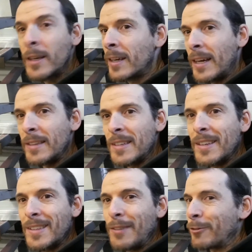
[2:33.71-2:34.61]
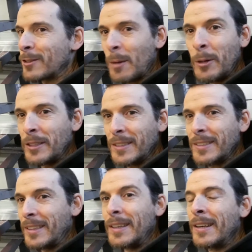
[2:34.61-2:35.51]
It's easy for someone just
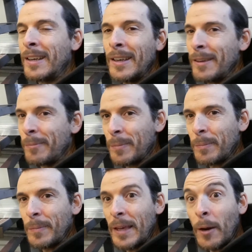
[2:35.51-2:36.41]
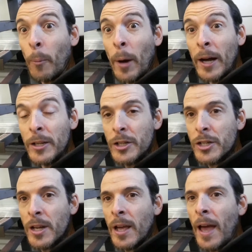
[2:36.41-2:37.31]
to get a bunch,